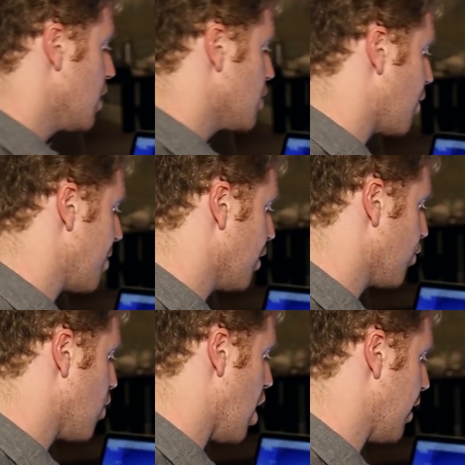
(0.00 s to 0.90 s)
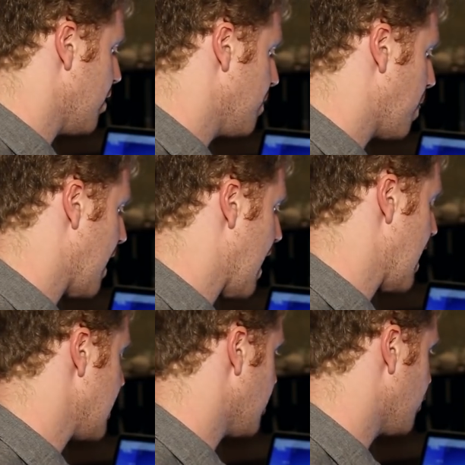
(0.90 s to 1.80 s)
So I'm going to run
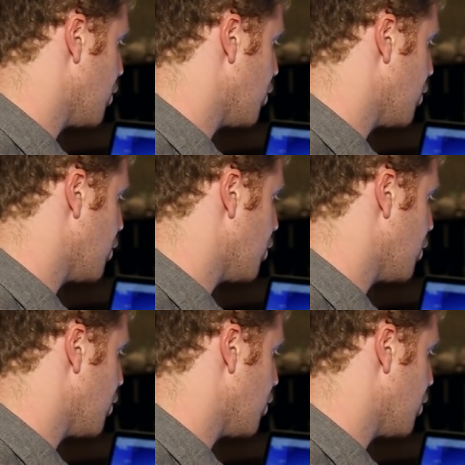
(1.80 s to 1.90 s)
a little